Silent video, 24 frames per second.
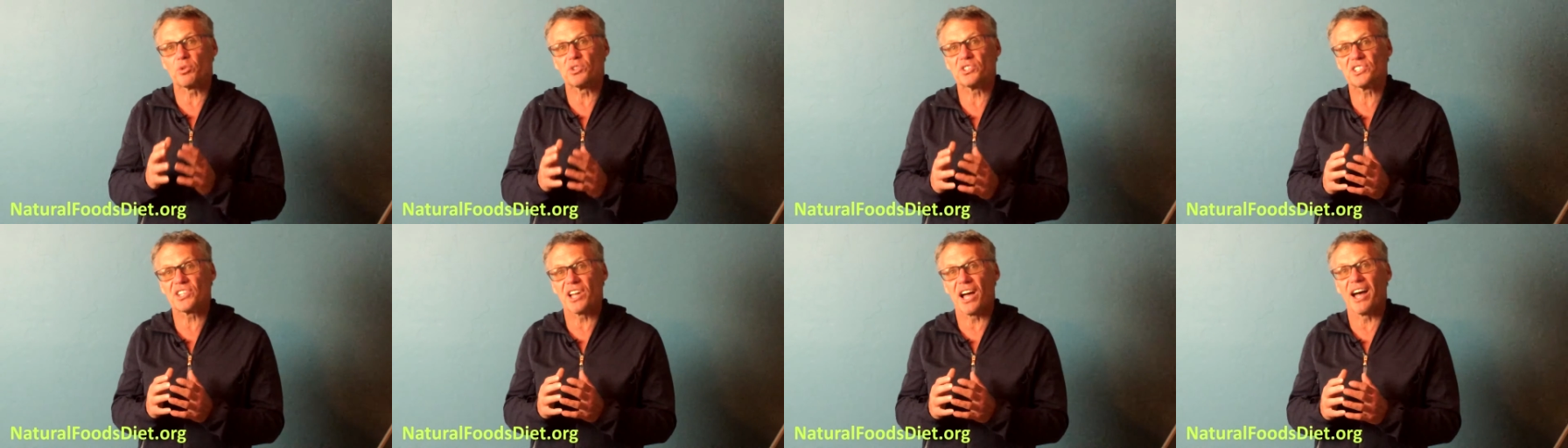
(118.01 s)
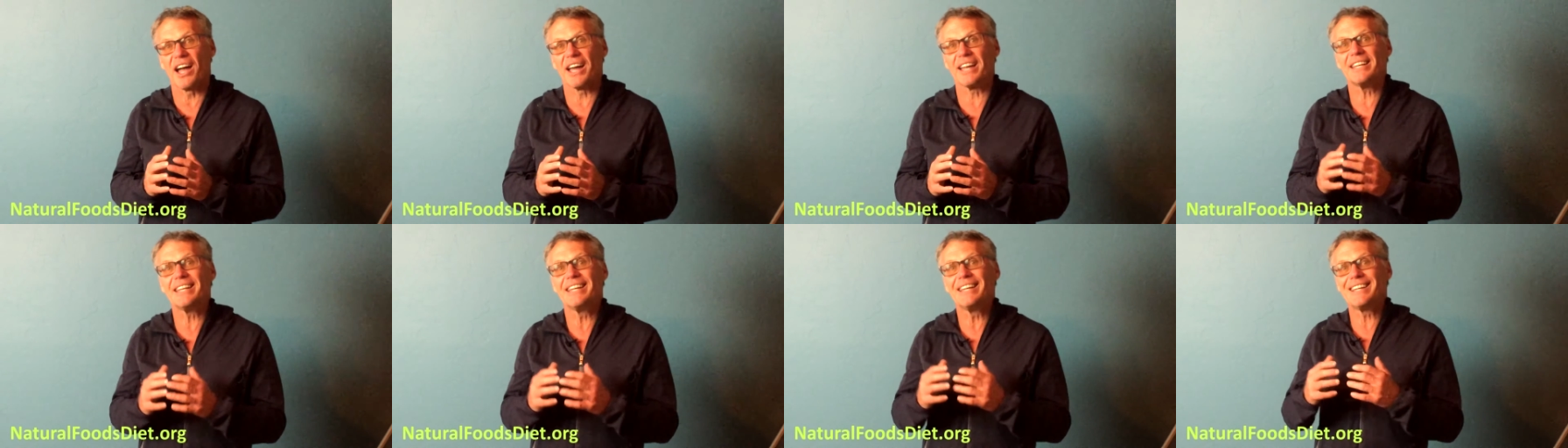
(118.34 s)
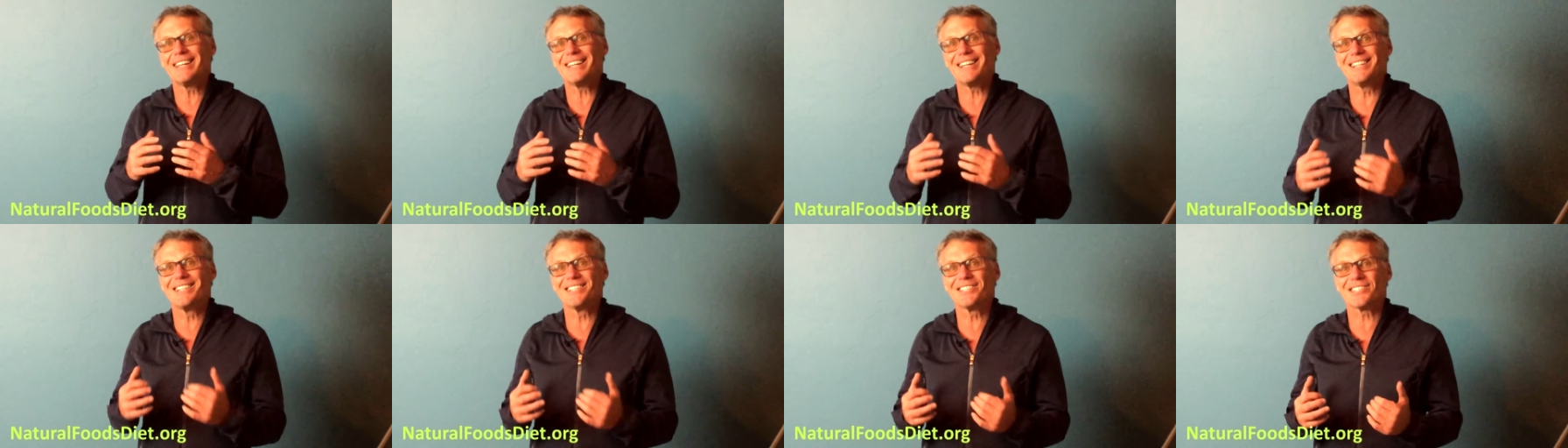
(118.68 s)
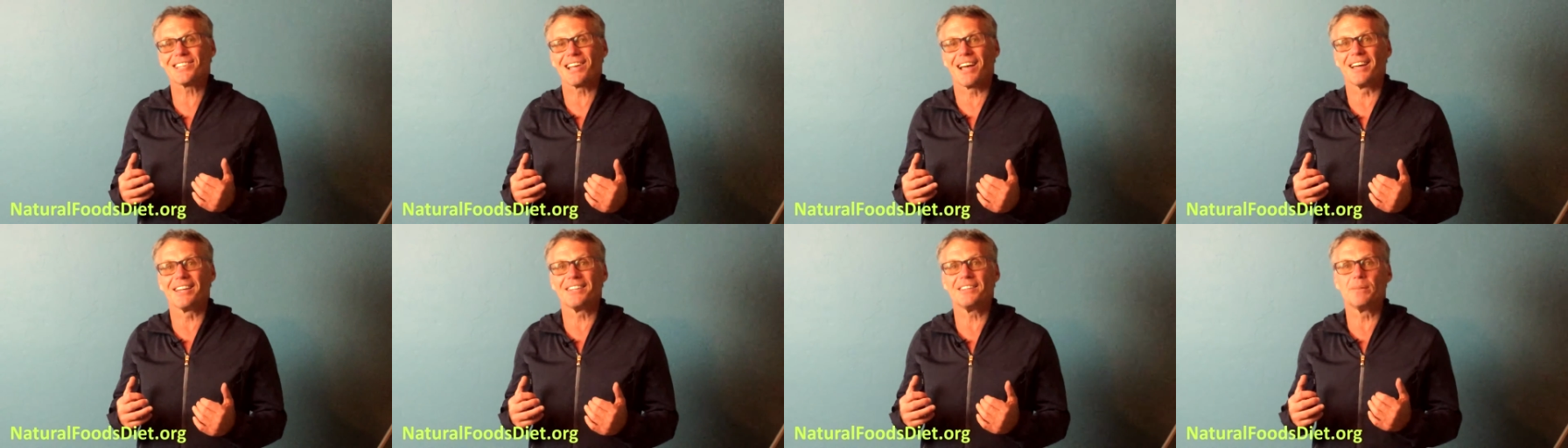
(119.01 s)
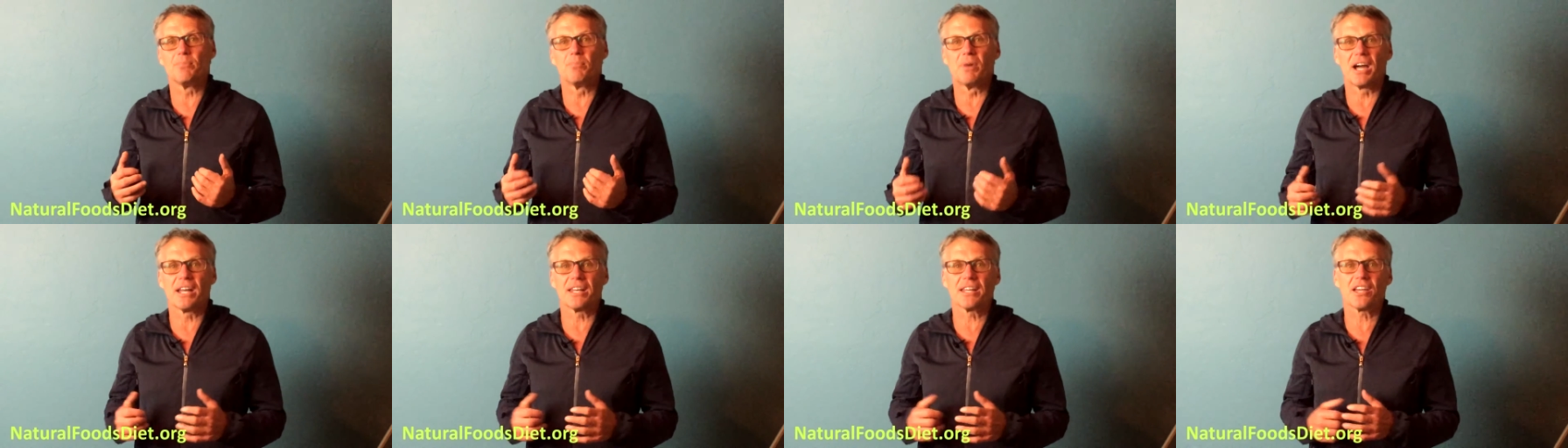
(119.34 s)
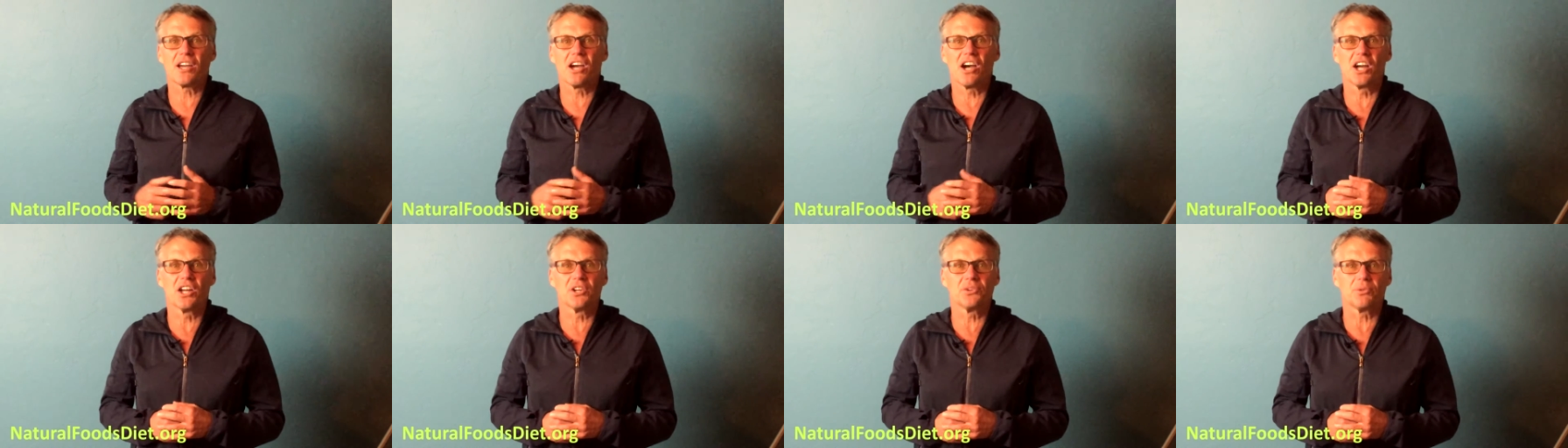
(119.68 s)
reside inside the
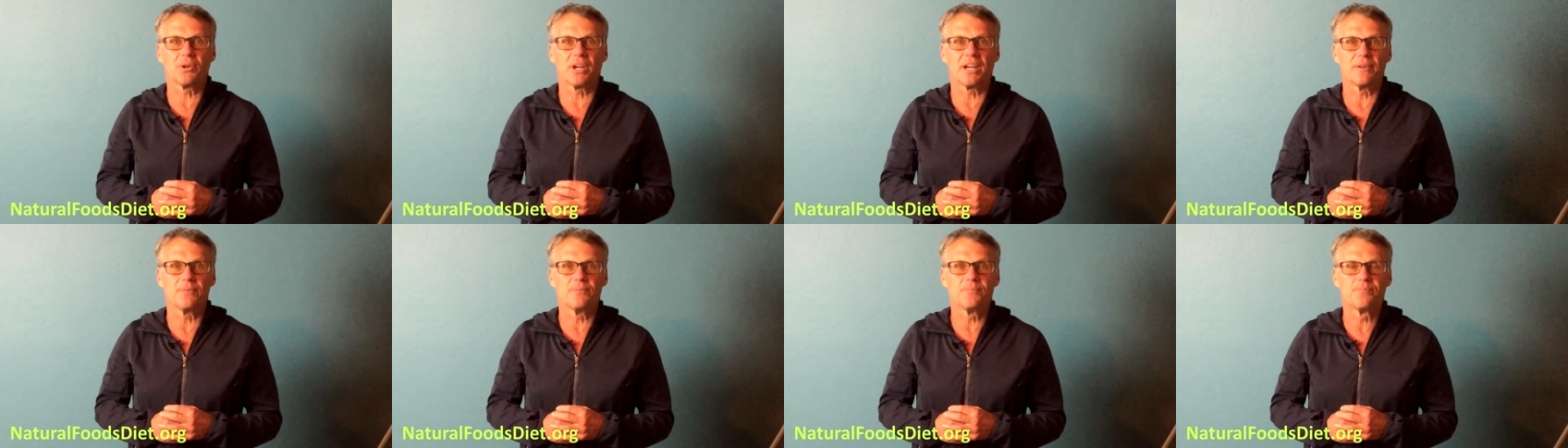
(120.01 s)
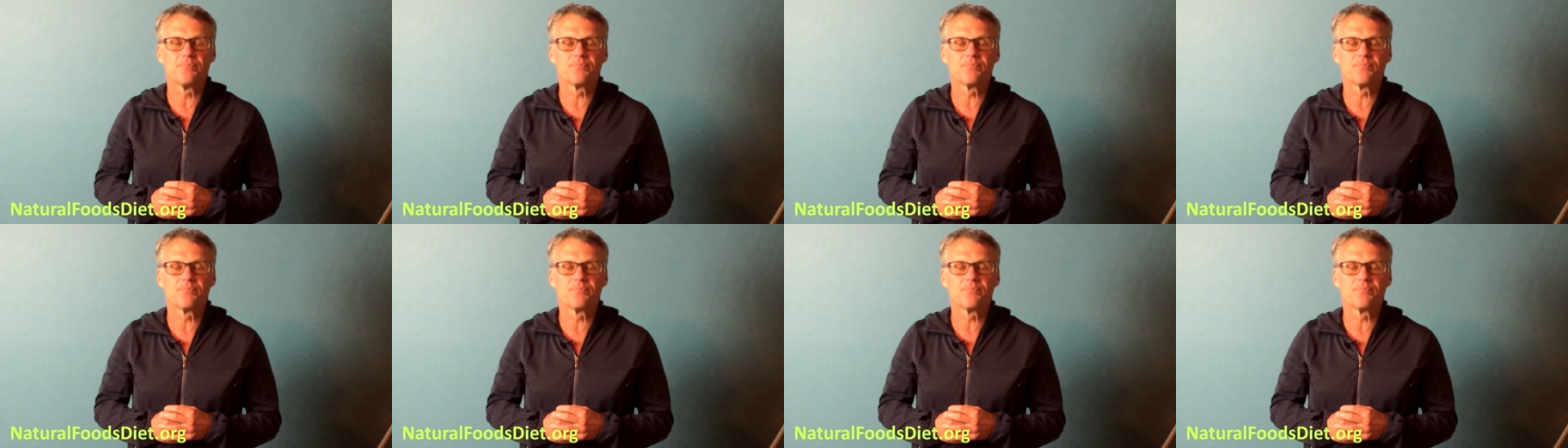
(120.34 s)
mitochondria.